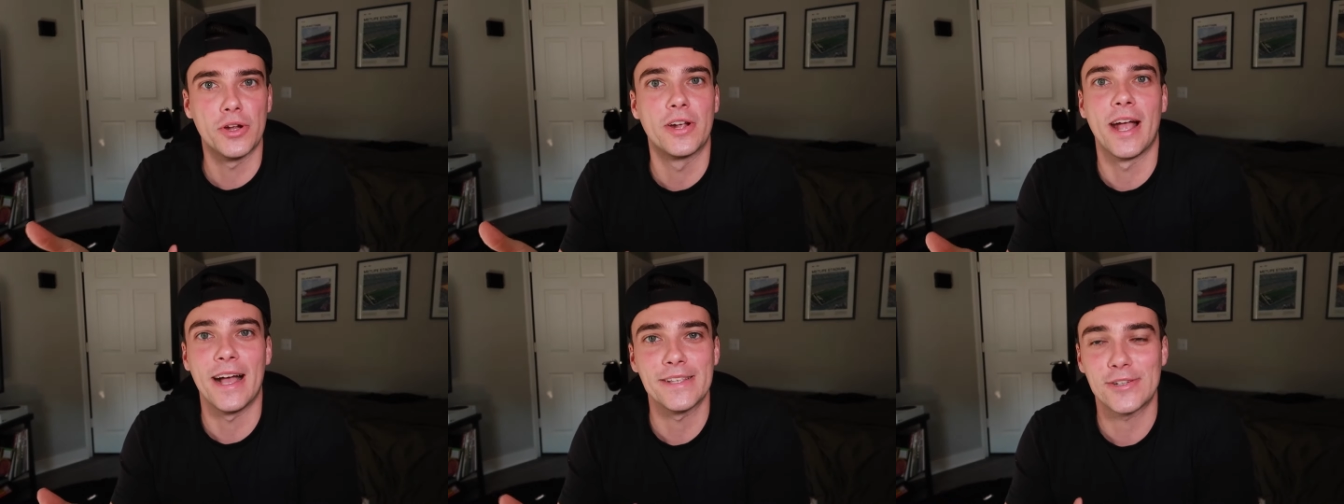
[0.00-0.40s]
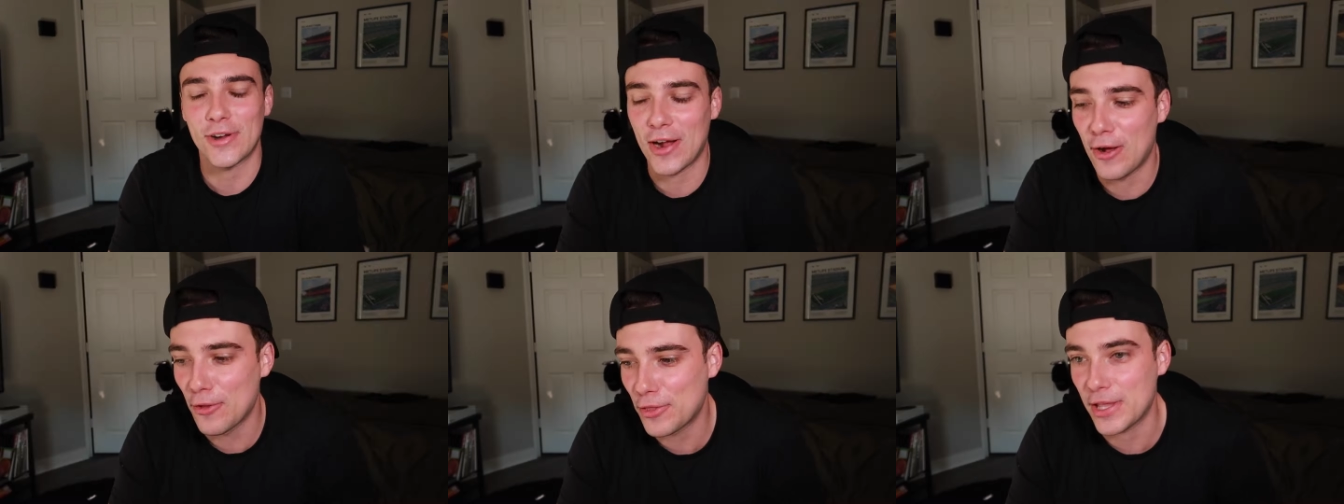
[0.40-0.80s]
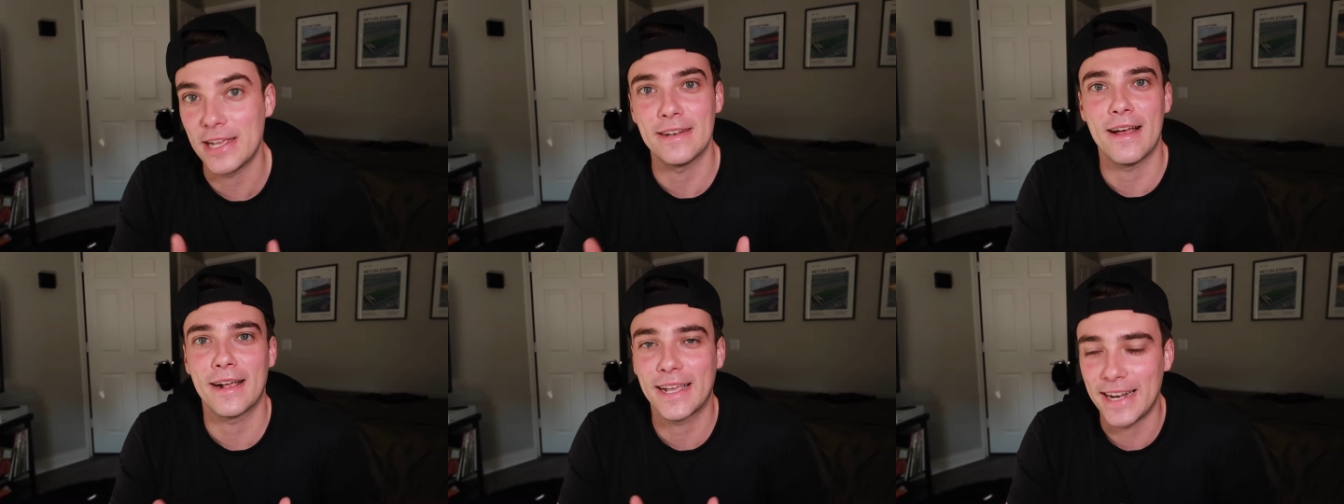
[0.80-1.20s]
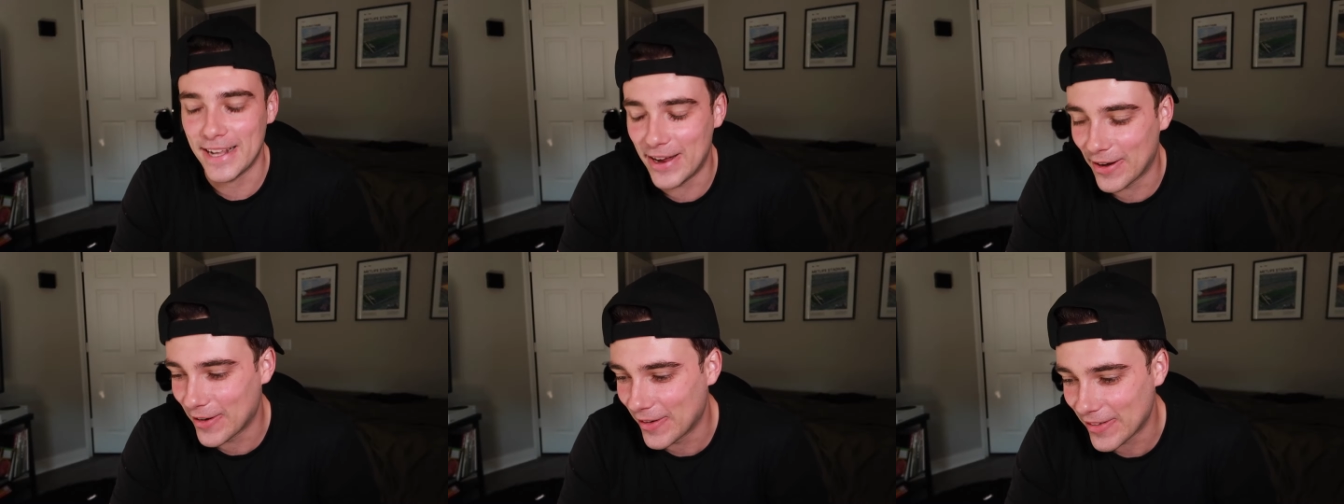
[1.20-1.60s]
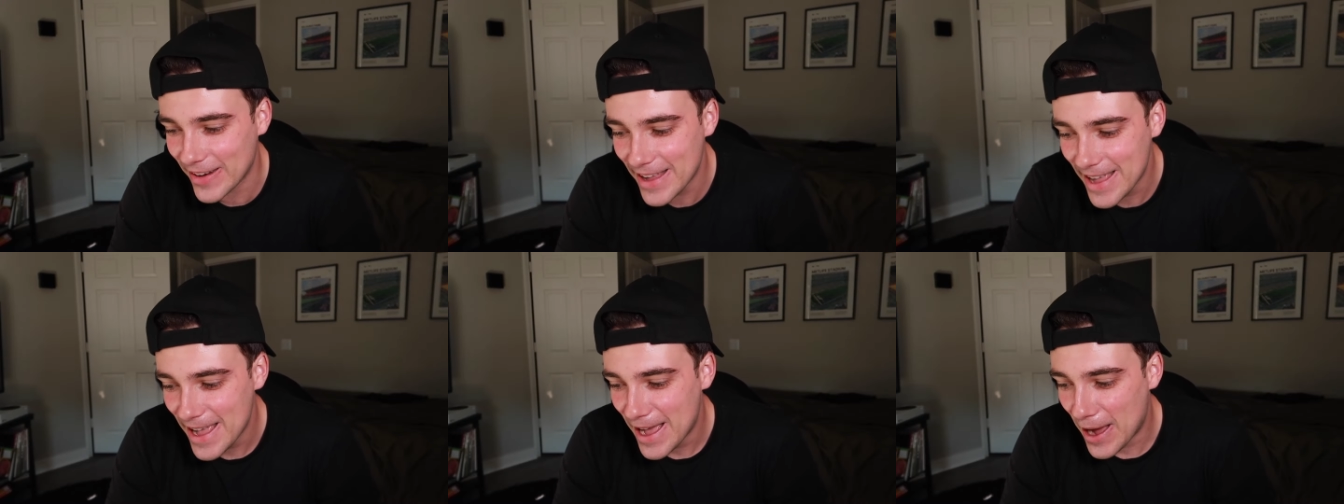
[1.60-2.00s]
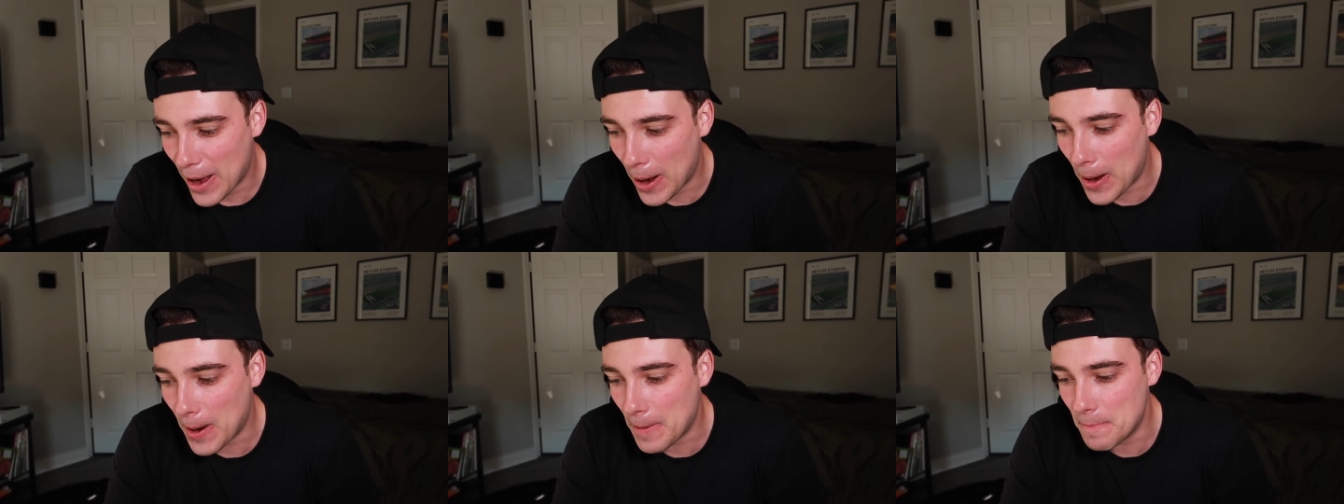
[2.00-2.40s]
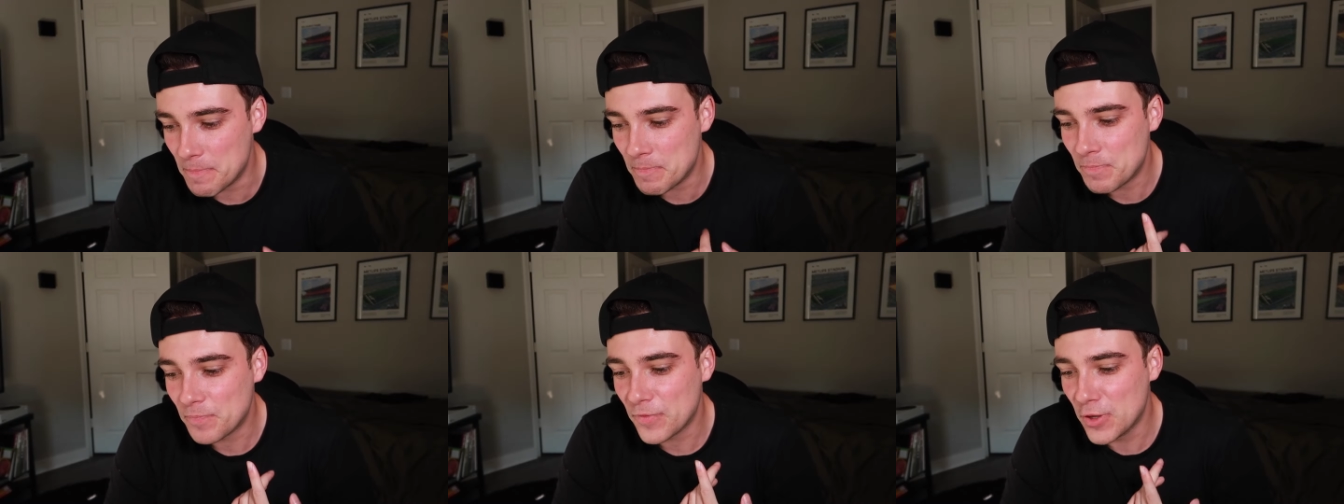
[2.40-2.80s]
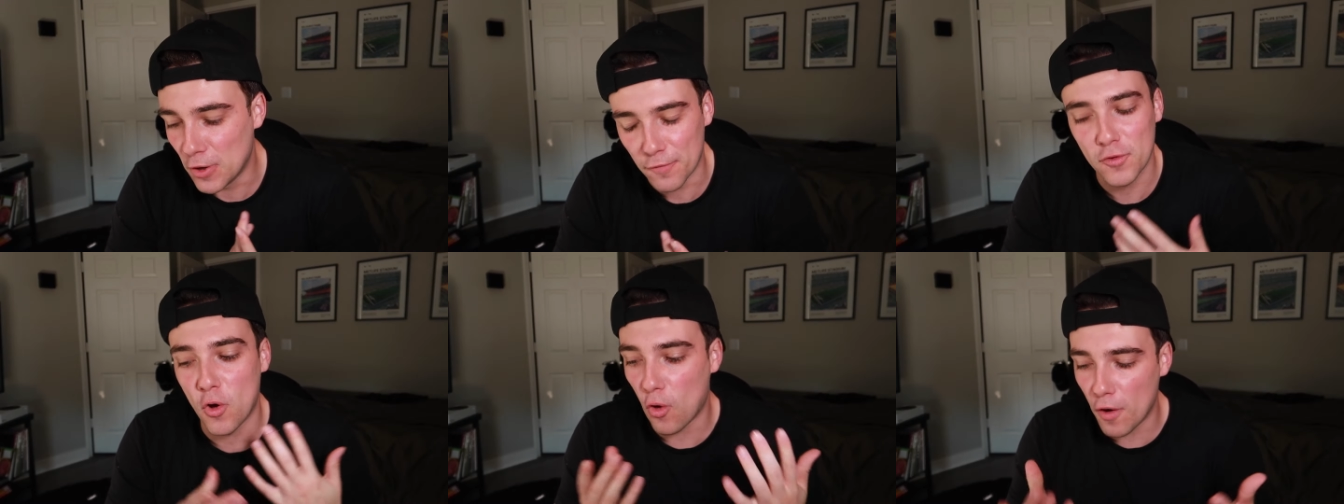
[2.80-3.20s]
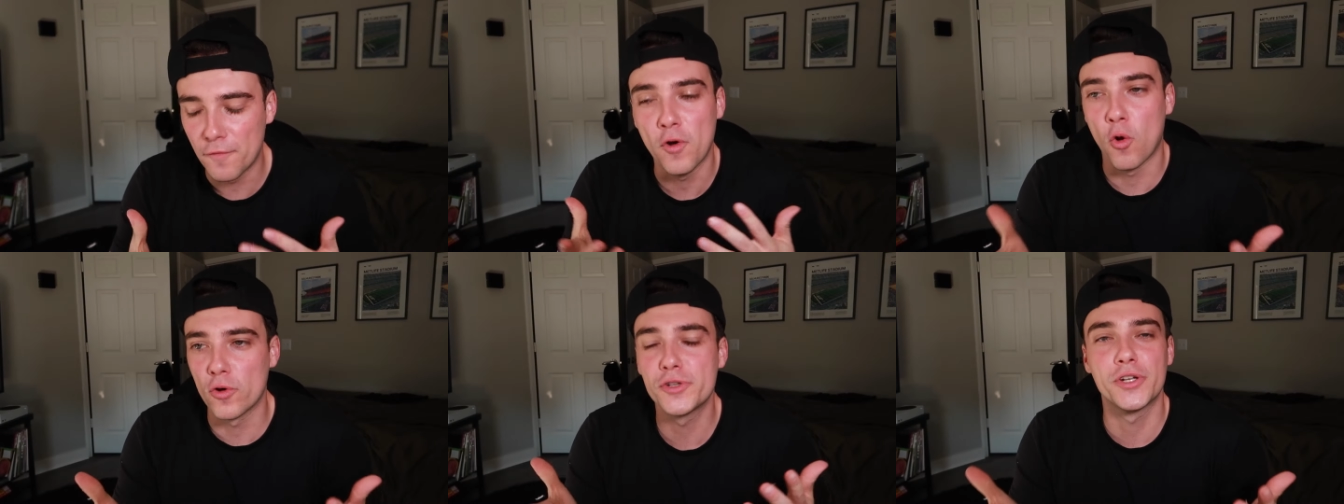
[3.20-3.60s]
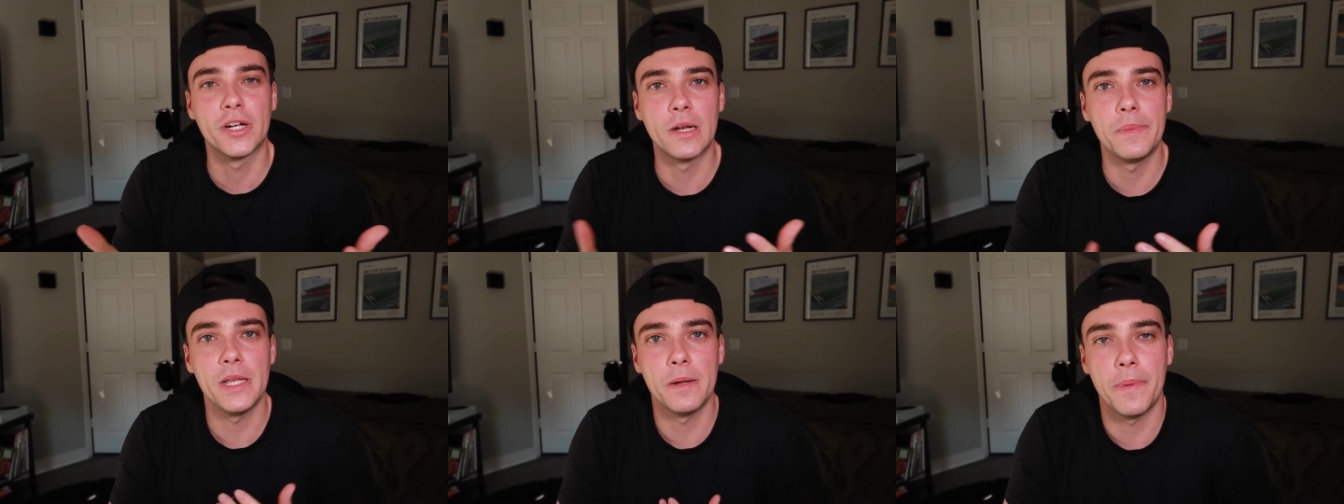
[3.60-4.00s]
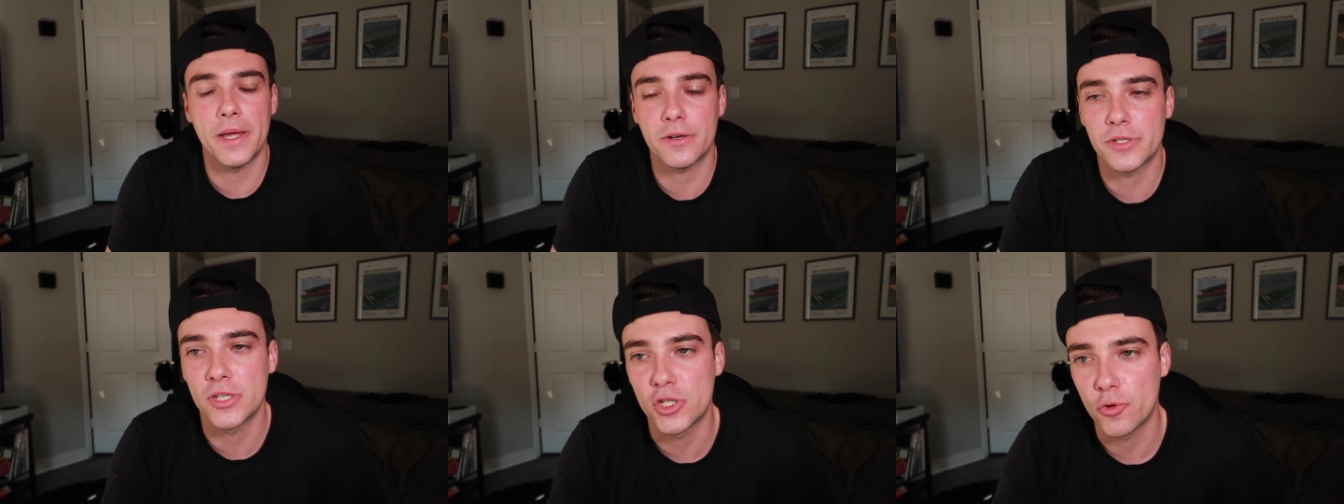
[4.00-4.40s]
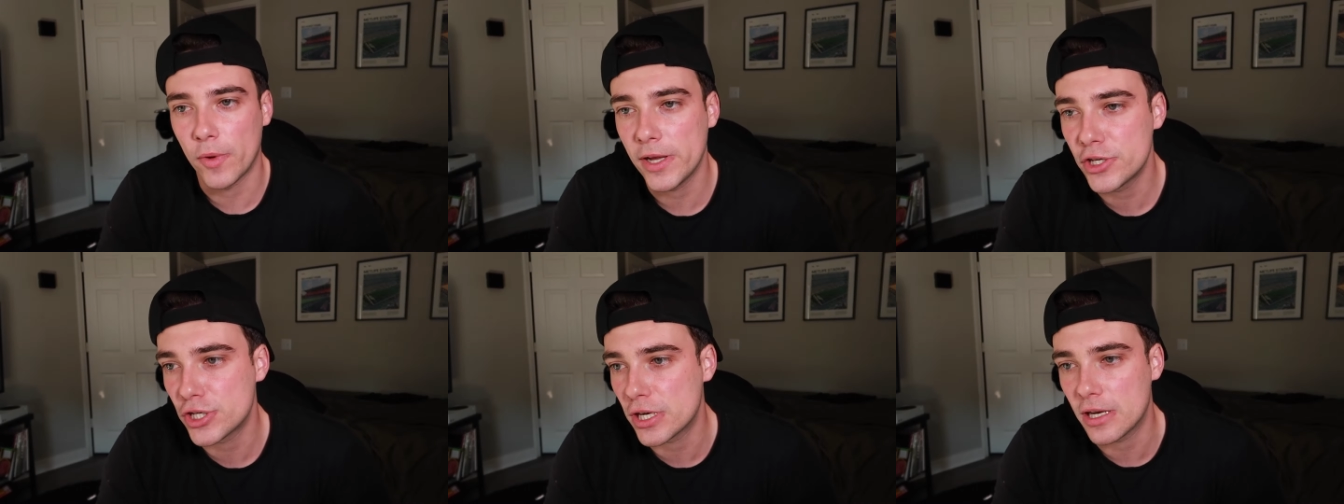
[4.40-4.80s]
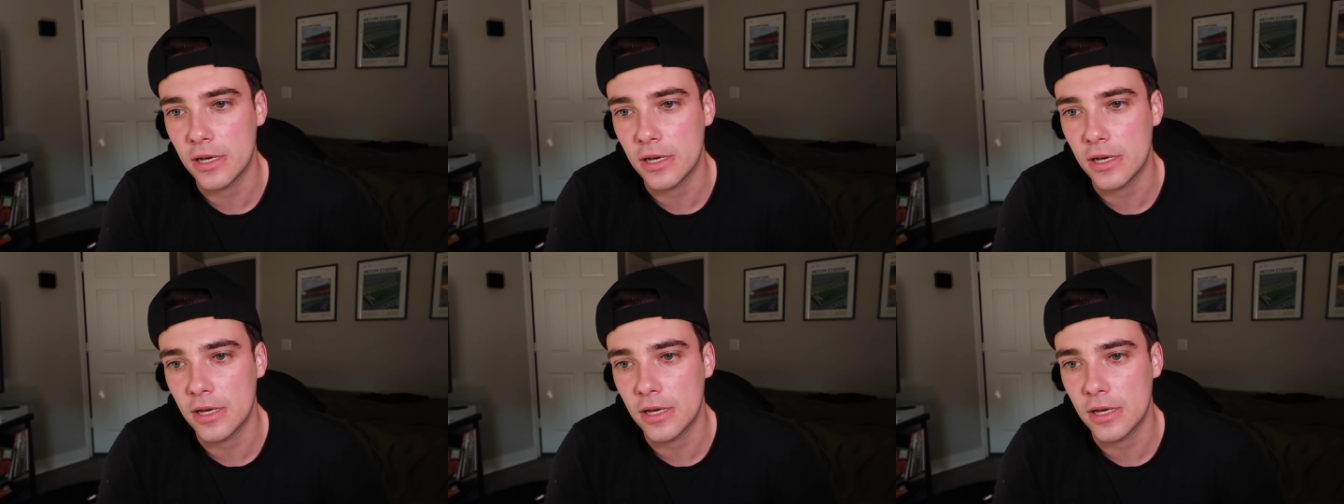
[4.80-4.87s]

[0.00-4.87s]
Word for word: your guys are healthy and not getting hurt, um, you know, of, co- of course you're going to be in a better situation.